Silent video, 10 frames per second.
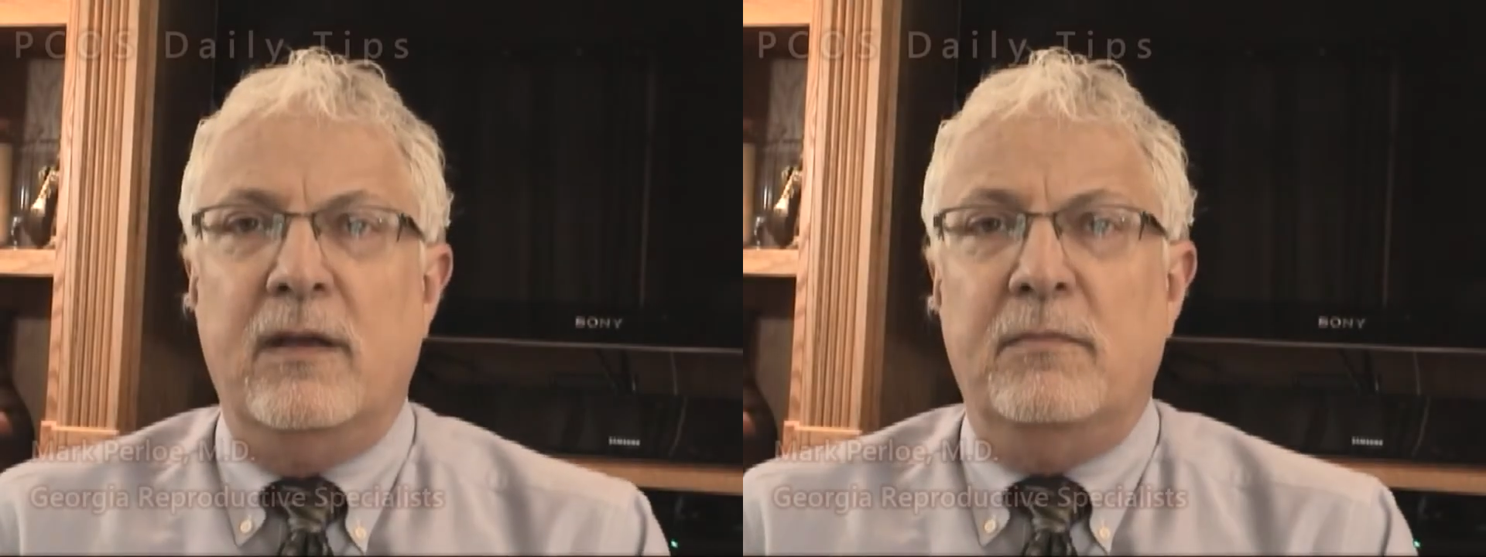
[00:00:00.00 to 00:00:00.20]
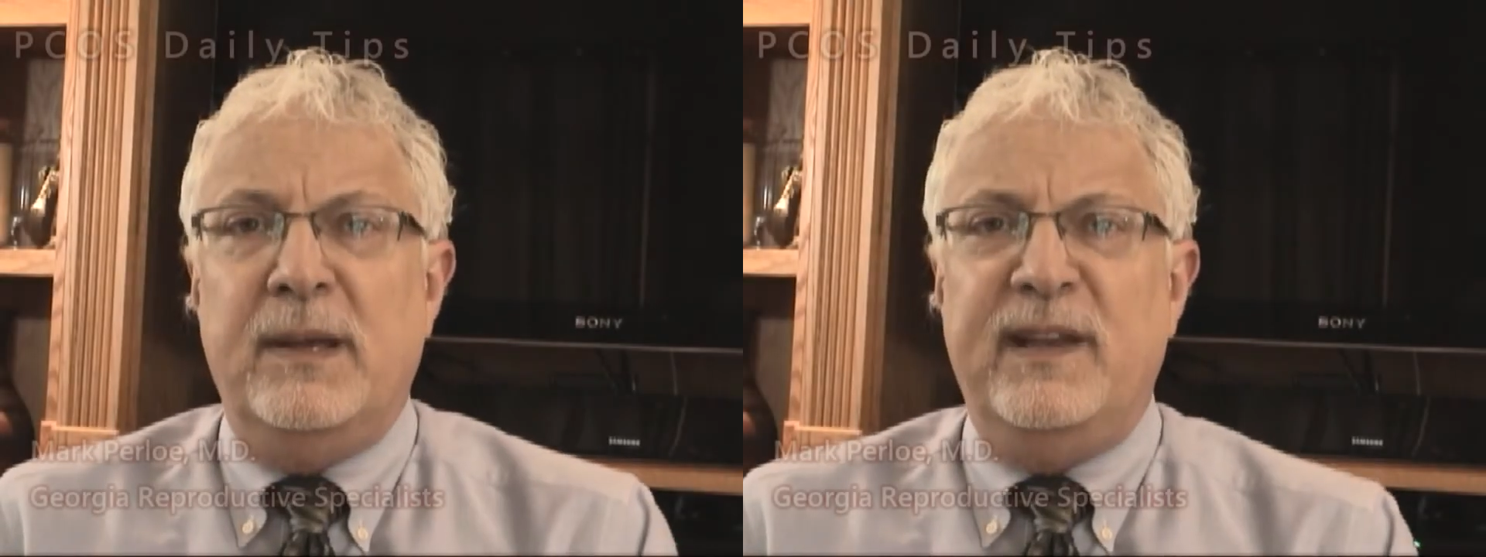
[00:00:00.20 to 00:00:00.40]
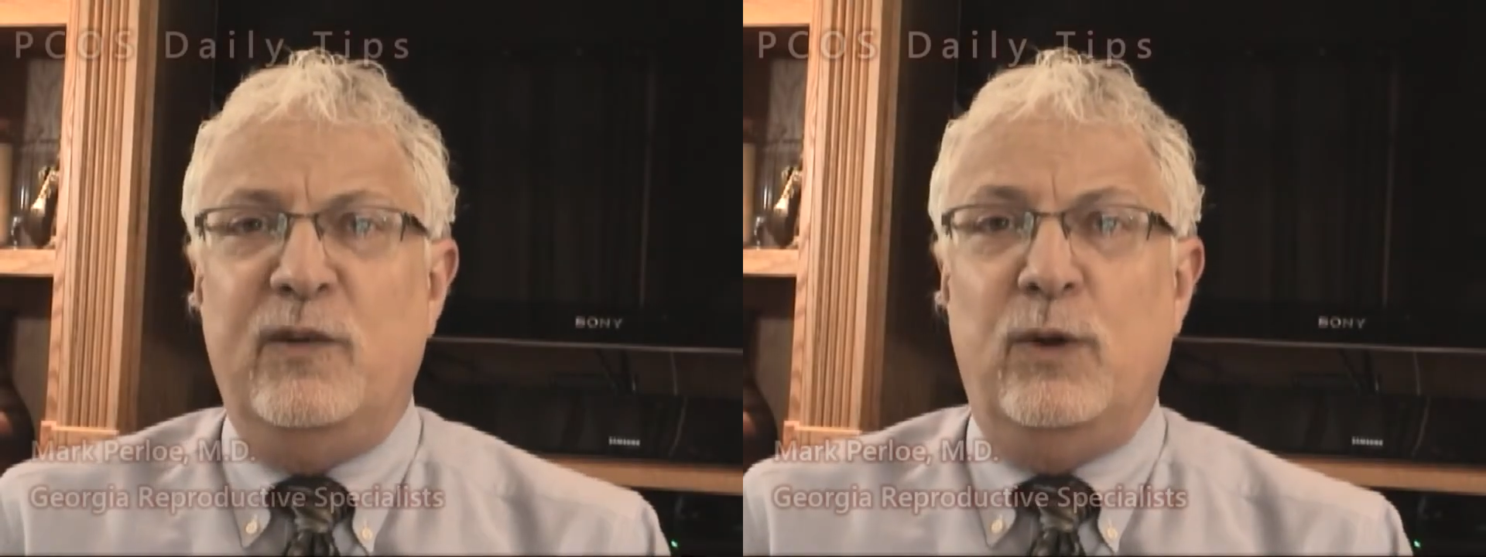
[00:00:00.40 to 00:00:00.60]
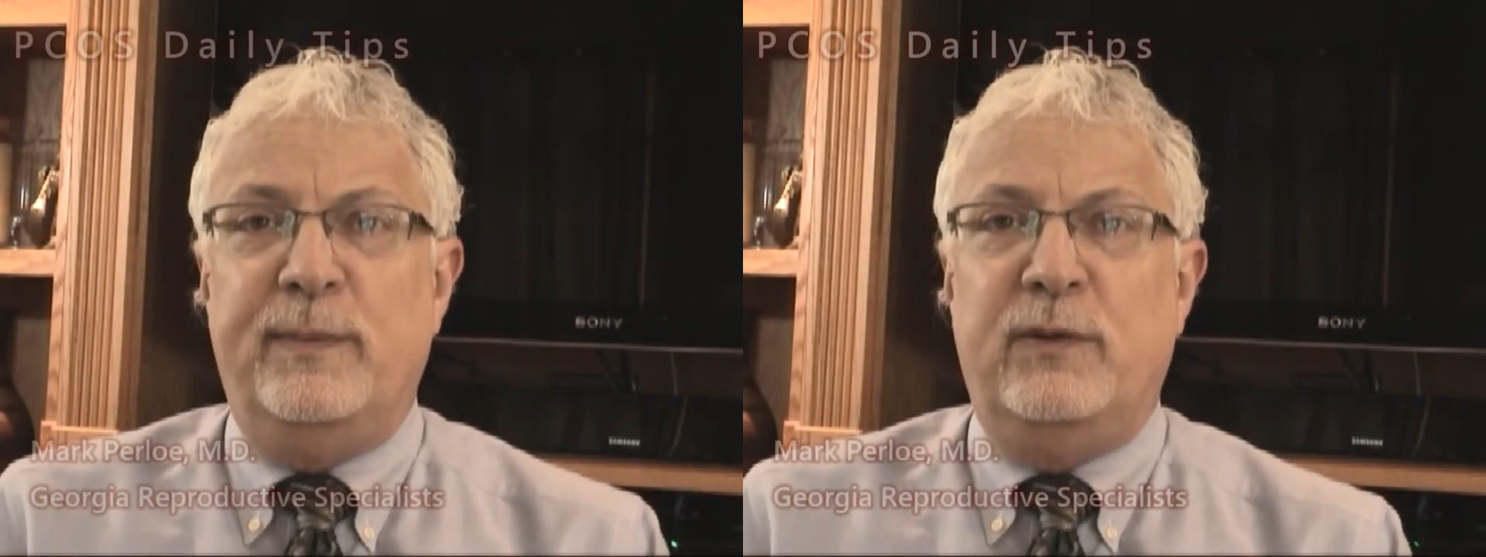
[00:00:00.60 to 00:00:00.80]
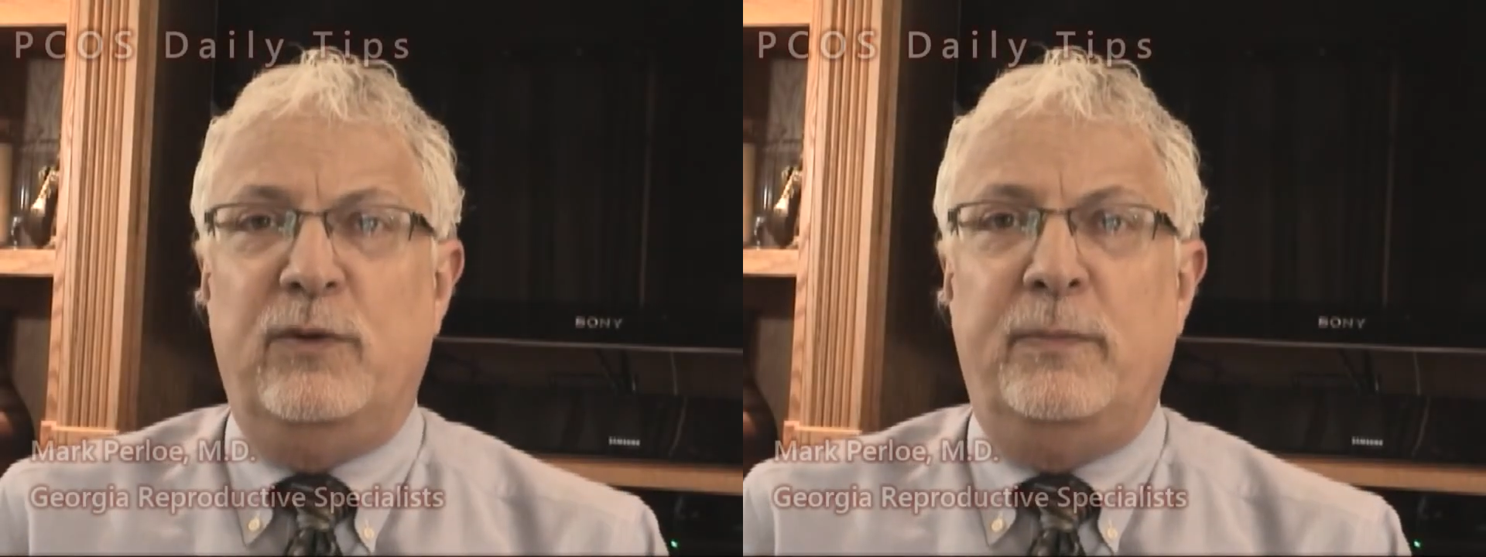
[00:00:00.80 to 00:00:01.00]
Many
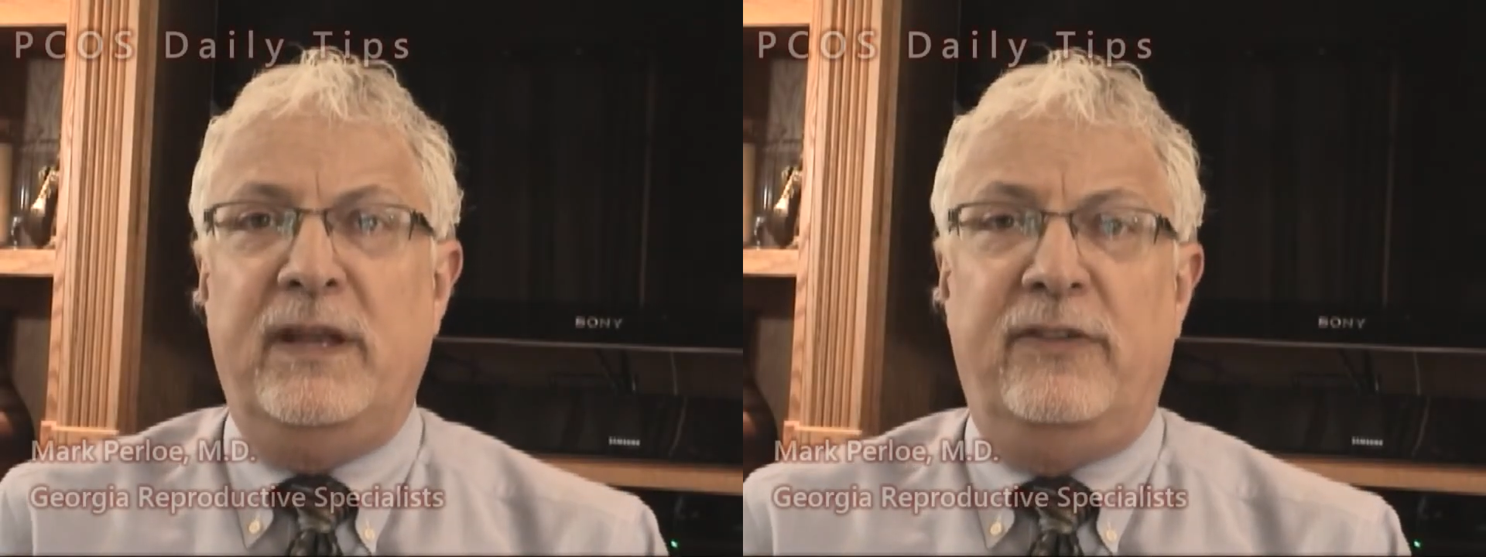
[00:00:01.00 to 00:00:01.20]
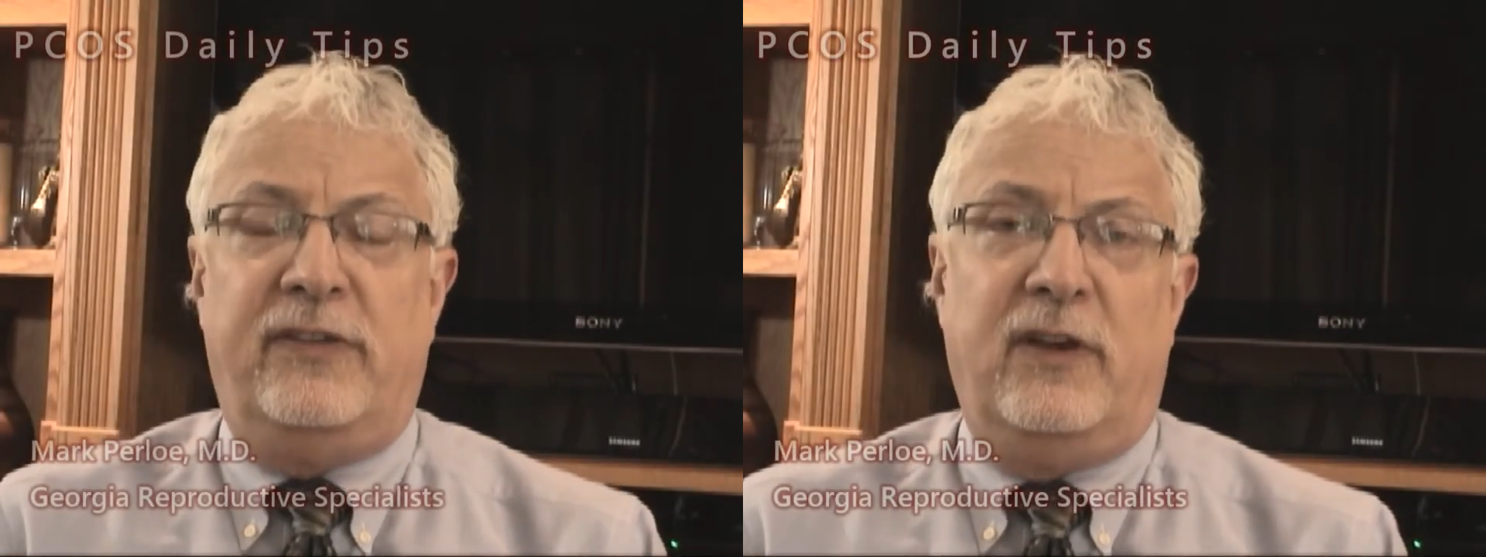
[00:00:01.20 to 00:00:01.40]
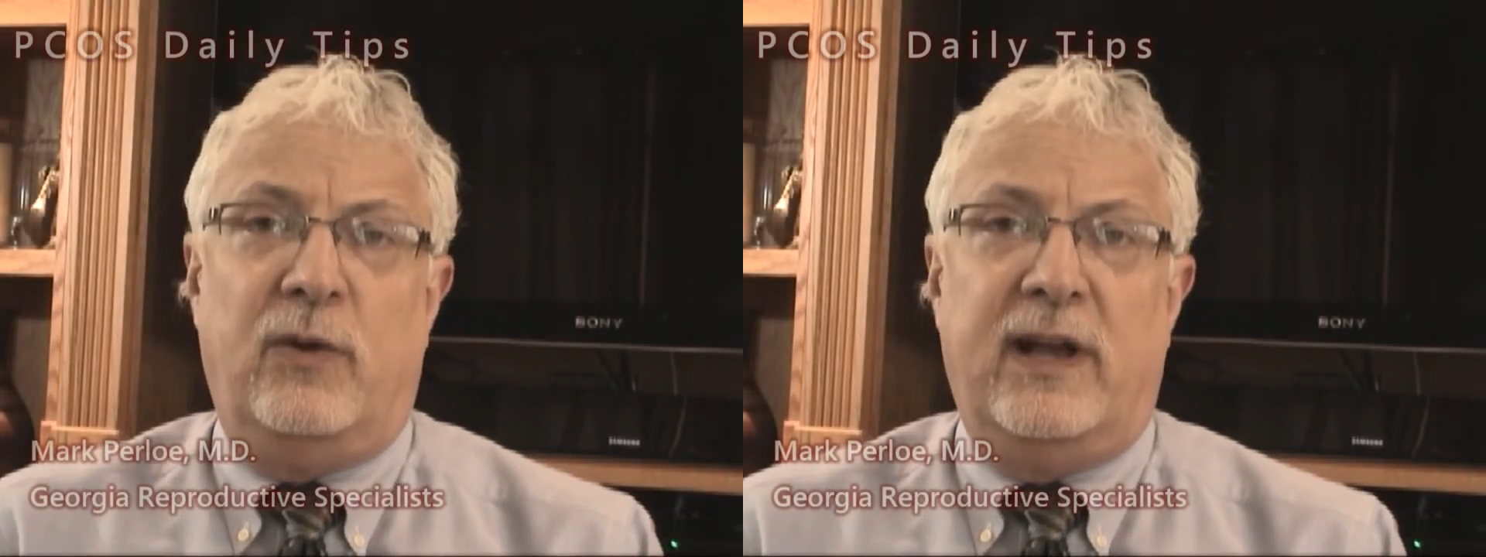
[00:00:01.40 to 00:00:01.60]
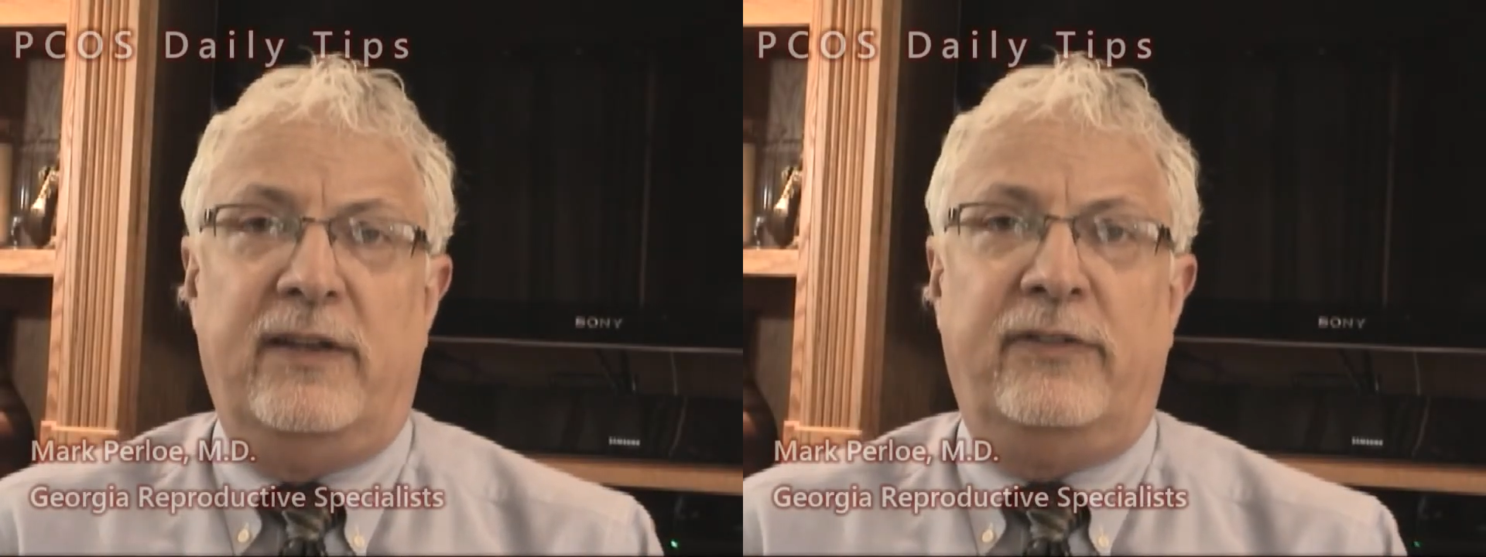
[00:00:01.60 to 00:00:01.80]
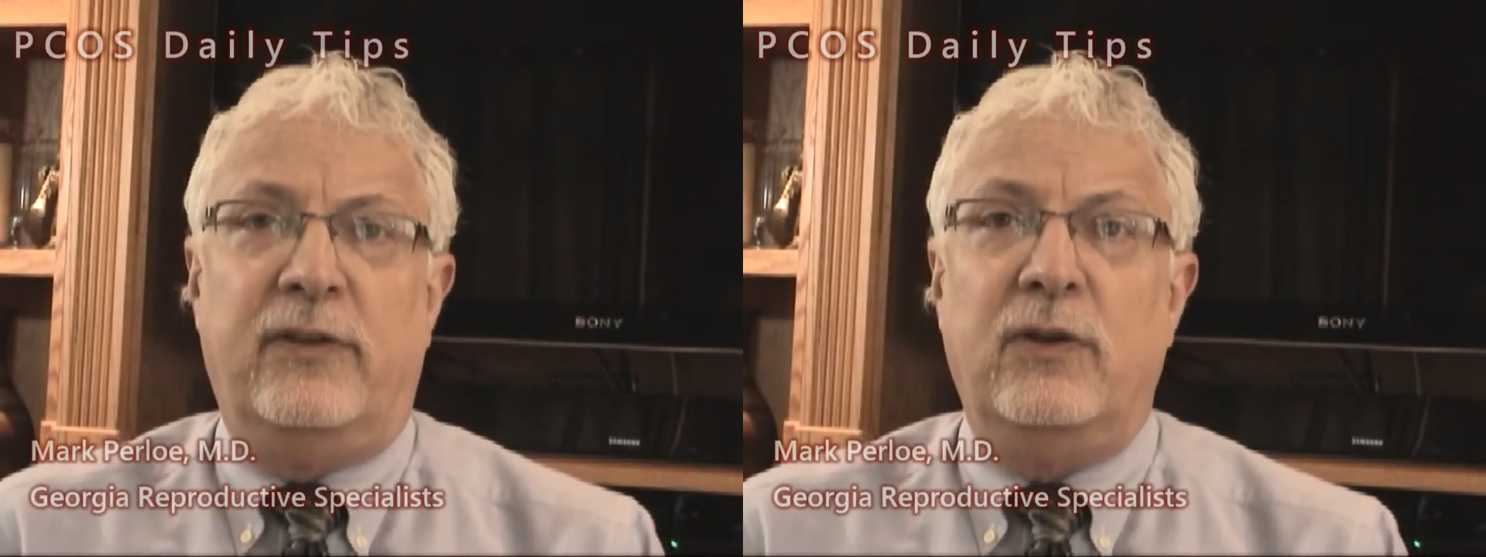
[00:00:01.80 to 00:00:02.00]
women with
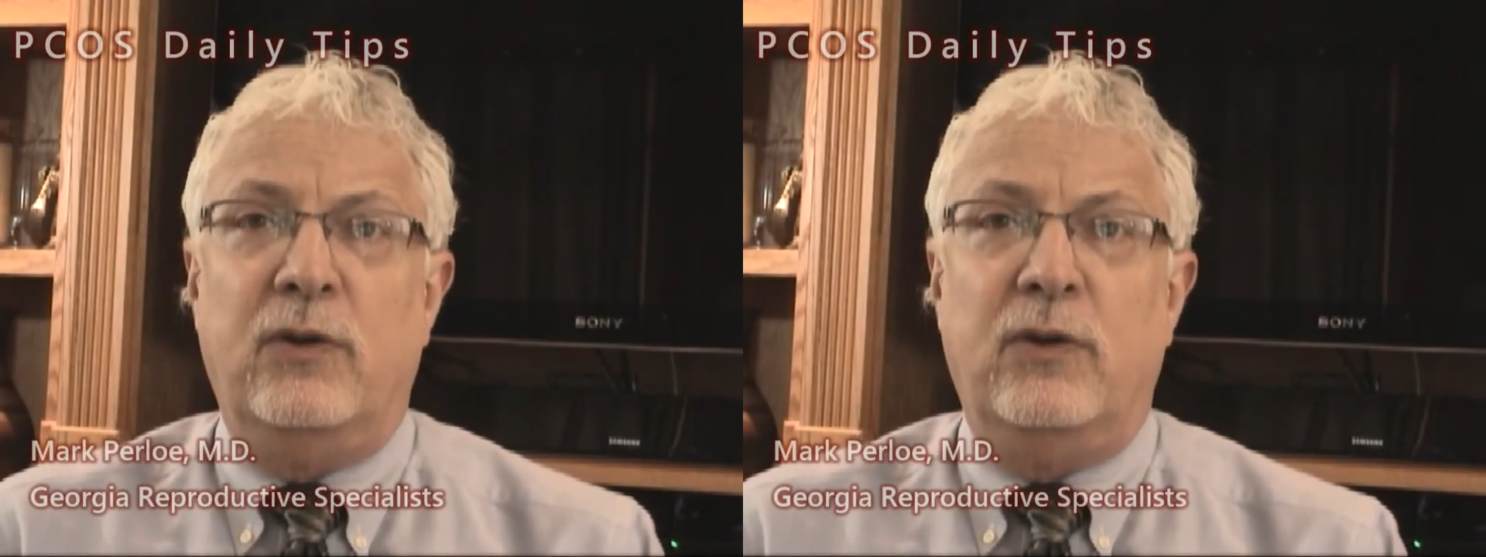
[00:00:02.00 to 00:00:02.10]
PCOS